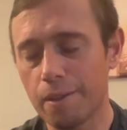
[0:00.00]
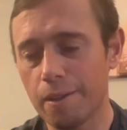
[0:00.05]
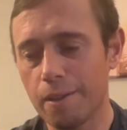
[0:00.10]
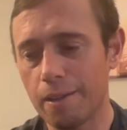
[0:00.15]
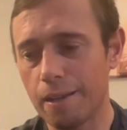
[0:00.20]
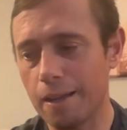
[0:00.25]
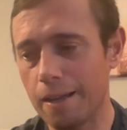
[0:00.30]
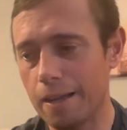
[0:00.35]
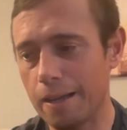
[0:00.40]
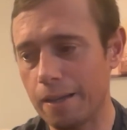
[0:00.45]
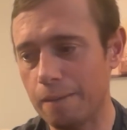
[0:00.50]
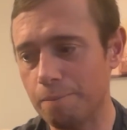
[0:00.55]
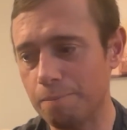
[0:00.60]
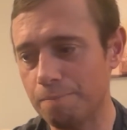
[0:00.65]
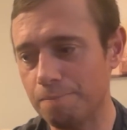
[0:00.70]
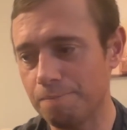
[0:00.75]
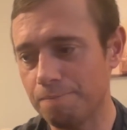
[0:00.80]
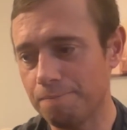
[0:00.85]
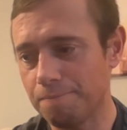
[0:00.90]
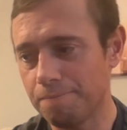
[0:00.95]
and
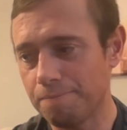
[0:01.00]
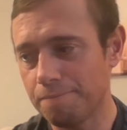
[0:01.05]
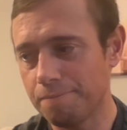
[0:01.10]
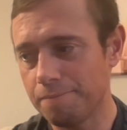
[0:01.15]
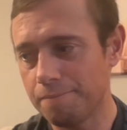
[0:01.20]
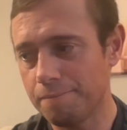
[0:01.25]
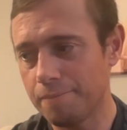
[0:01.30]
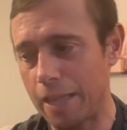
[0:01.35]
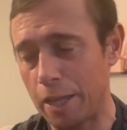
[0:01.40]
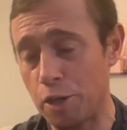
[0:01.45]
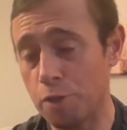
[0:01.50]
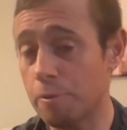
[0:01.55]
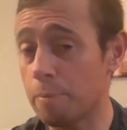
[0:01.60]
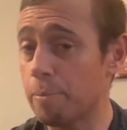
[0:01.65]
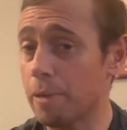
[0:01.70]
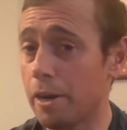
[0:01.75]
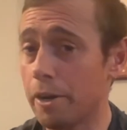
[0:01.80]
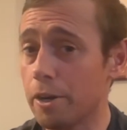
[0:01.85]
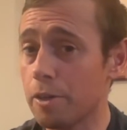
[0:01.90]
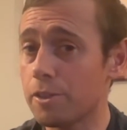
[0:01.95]
you should be
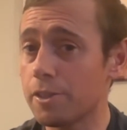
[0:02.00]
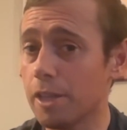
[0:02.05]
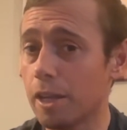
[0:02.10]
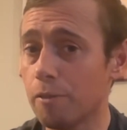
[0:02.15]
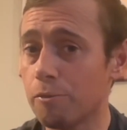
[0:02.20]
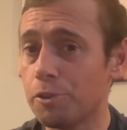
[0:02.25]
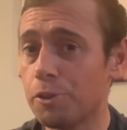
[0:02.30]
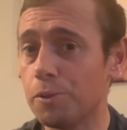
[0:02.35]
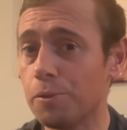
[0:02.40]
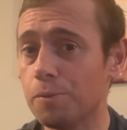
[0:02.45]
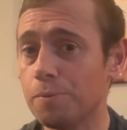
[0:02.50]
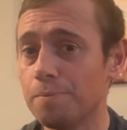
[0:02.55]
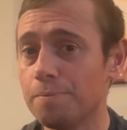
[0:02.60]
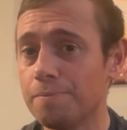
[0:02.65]
proud of yourself too.